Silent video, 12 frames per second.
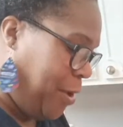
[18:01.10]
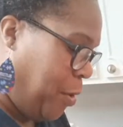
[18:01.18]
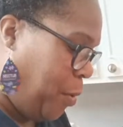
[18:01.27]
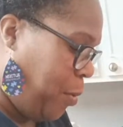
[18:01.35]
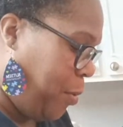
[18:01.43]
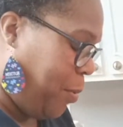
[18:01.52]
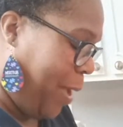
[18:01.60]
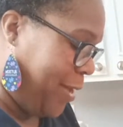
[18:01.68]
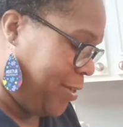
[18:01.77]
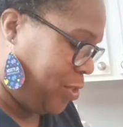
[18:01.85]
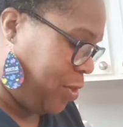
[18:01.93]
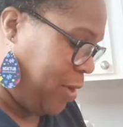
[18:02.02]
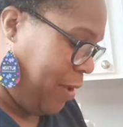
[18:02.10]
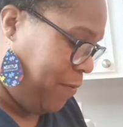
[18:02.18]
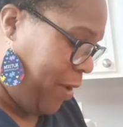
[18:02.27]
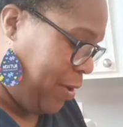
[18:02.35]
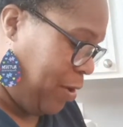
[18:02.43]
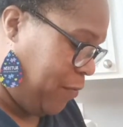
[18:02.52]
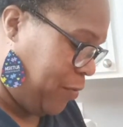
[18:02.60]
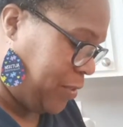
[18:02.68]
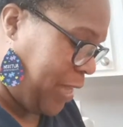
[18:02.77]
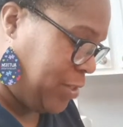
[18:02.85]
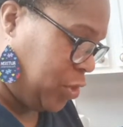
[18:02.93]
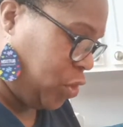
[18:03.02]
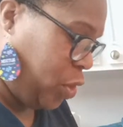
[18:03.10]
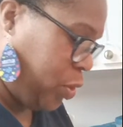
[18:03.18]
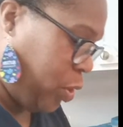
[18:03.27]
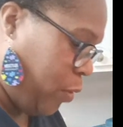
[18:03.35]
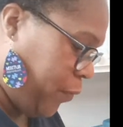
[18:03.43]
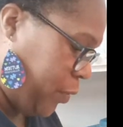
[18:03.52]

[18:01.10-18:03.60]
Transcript: Ooh, I had to turn that fan off because I just turned it on for a